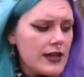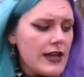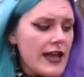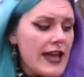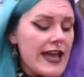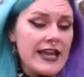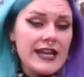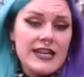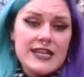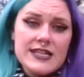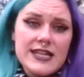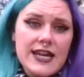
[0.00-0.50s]

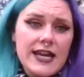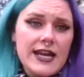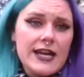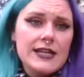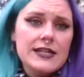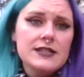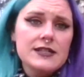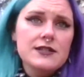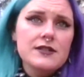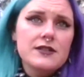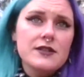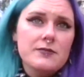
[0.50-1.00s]
And
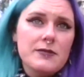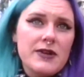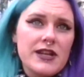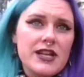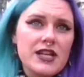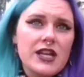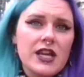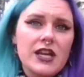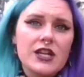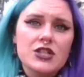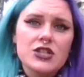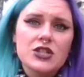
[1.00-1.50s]
again, the
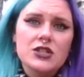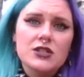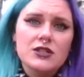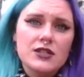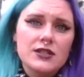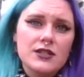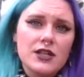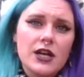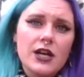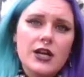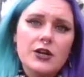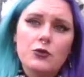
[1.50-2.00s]
medication
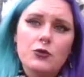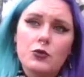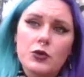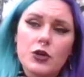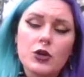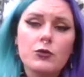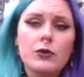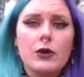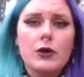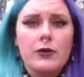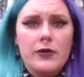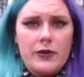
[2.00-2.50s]
did not
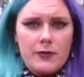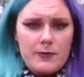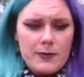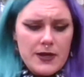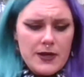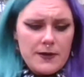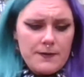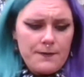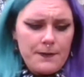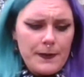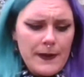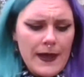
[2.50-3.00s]
work well with
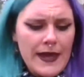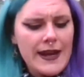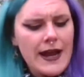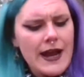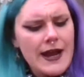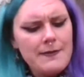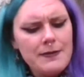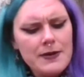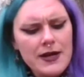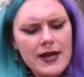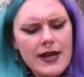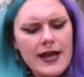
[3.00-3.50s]
me. And
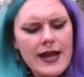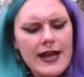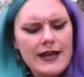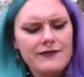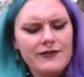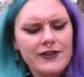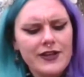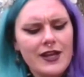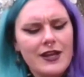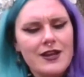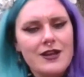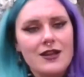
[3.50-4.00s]
I'm not
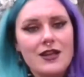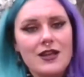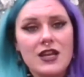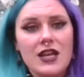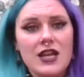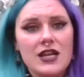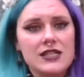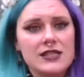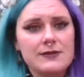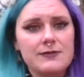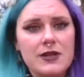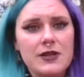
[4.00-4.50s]
advocating
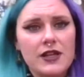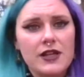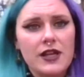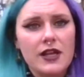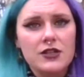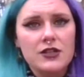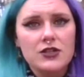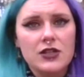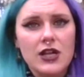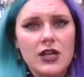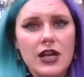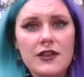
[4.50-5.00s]
against
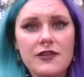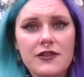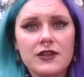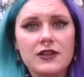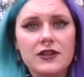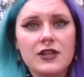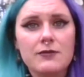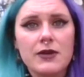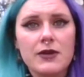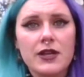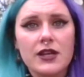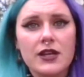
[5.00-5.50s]
medication. I
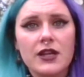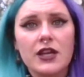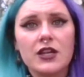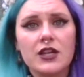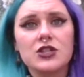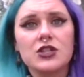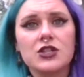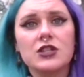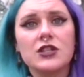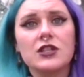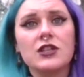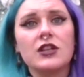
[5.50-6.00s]
think that
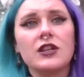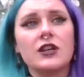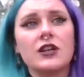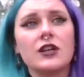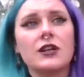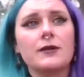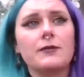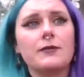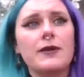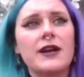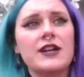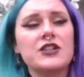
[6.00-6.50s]
medication
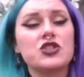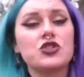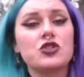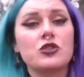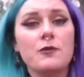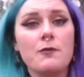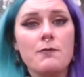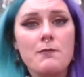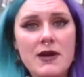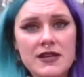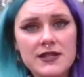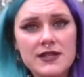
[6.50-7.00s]
has
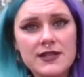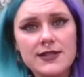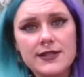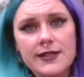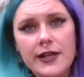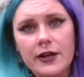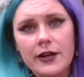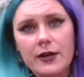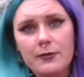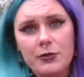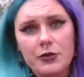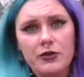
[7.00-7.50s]
tremendous
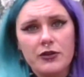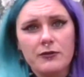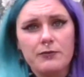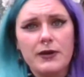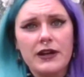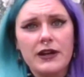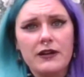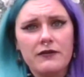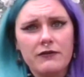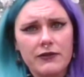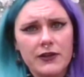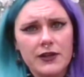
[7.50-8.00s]
therapeutic
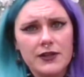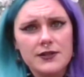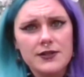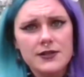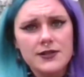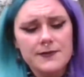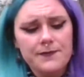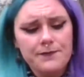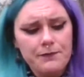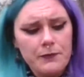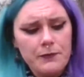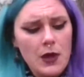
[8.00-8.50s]

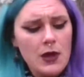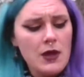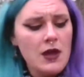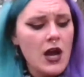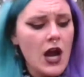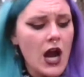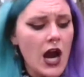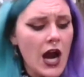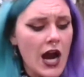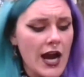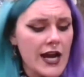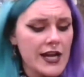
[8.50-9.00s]
benefits.
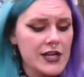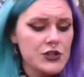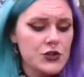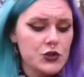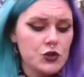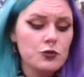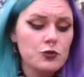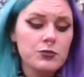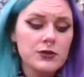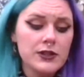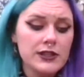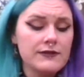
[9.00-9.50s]
I
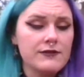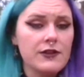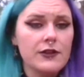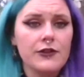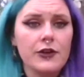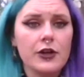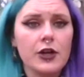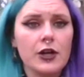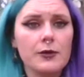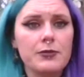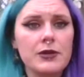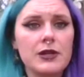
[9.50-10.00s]
do believe that
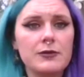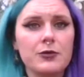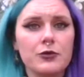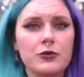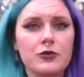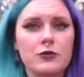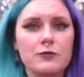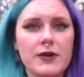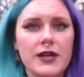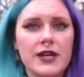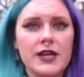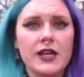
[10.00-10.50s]
there are people
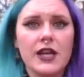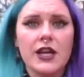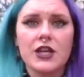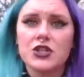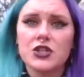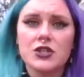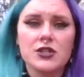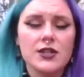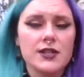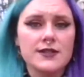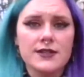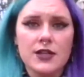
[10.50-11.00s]
who
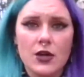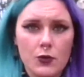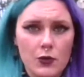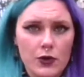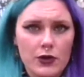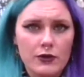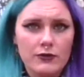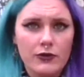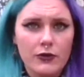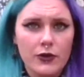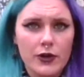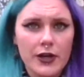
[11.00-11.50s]
medication does not
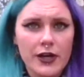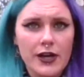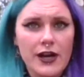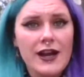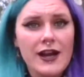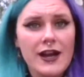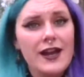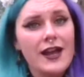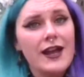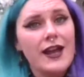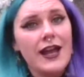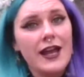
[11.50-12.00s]
work for.
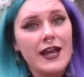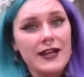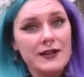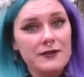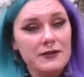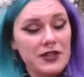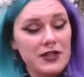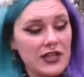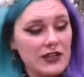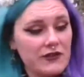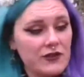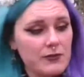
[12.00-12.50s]
And
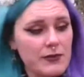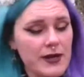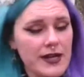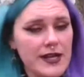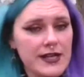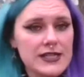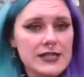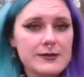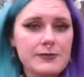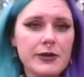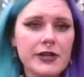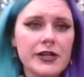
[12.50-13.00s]
given my
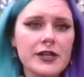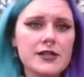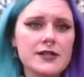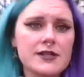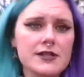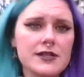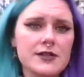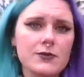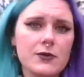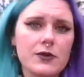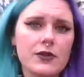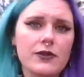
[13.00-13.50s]

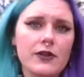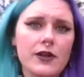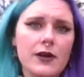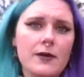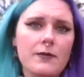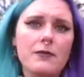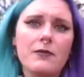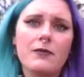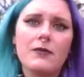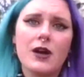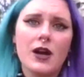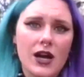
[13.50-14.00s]
experiences with
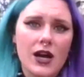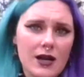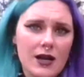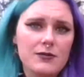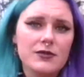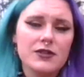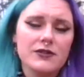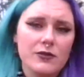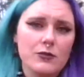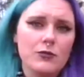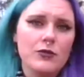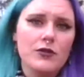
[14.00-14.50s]
them, I
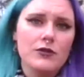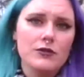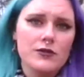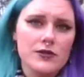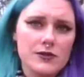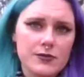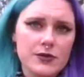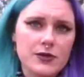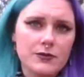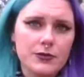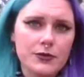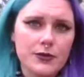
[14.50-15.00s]
believe I'm one of
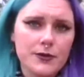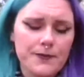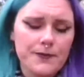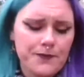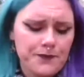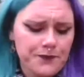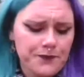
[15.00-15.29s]
those people.